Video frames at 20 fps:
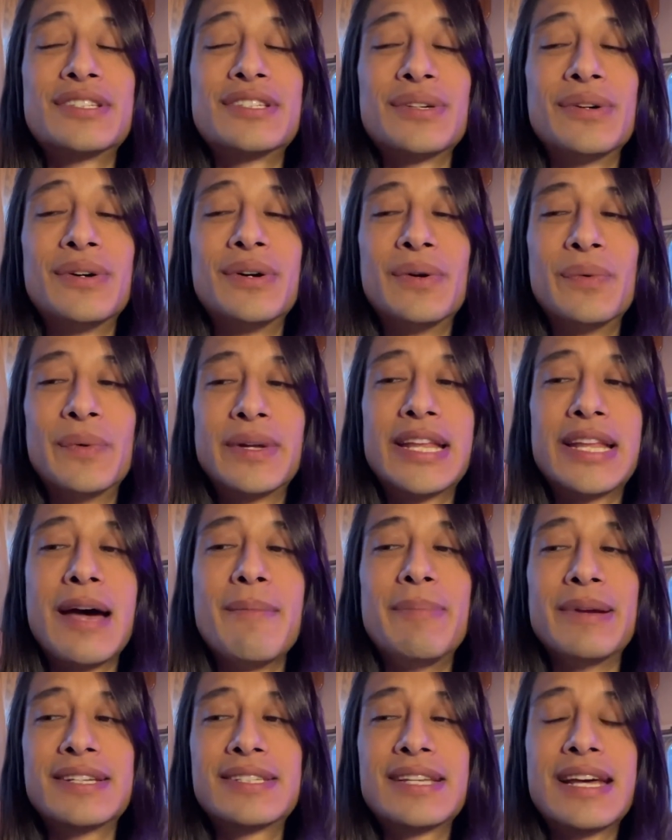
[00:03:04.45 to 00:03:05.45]
So with
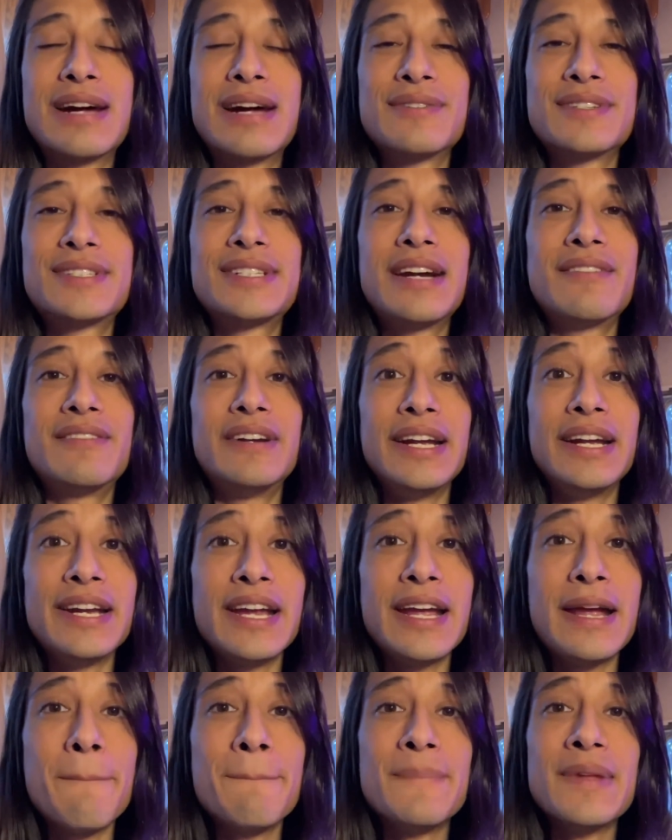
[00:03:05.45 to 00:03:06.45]
that being said, I was never in
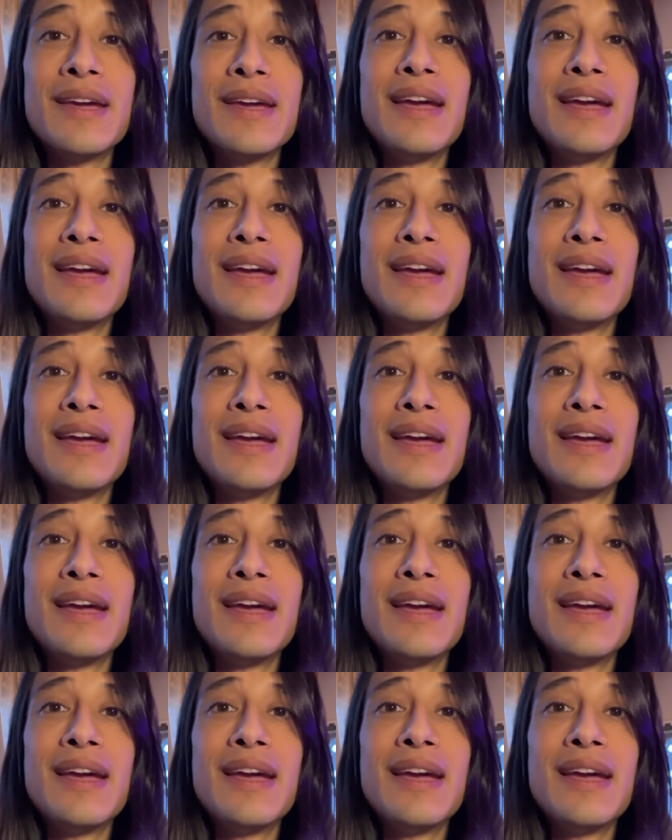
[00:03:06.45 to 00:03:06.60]
it.